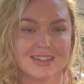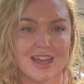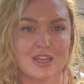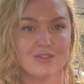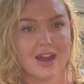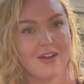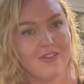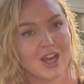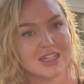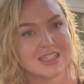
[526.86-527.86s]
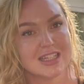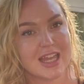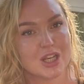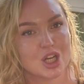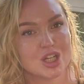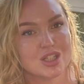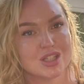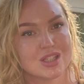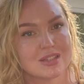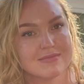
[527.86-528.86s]
And you've got fucking
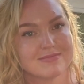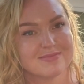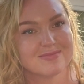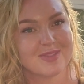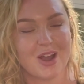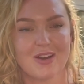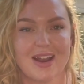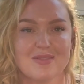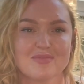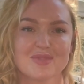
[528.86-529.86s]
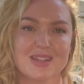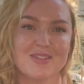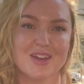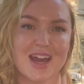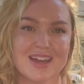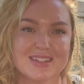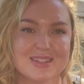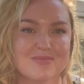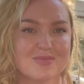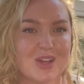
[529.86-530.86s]
standards. All right. Love you
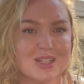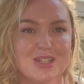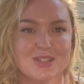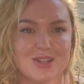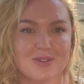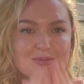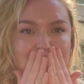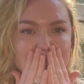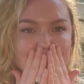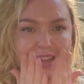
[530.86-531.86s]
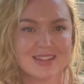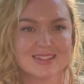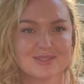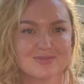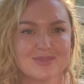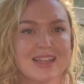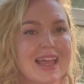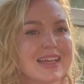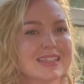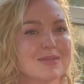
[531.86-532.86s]
guys. Talk to you soon.
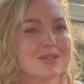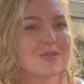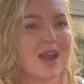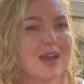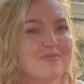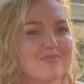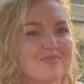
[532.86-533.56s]
Like and subscribe.